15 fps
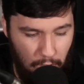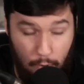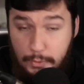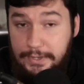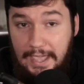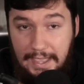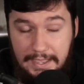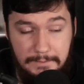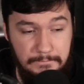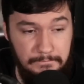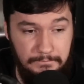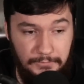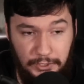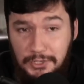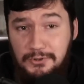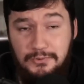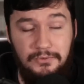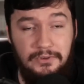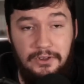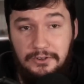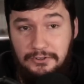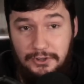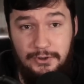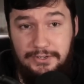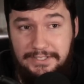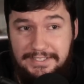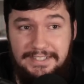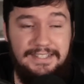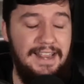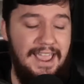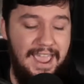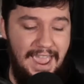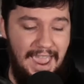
Okay, cool. Nuked it,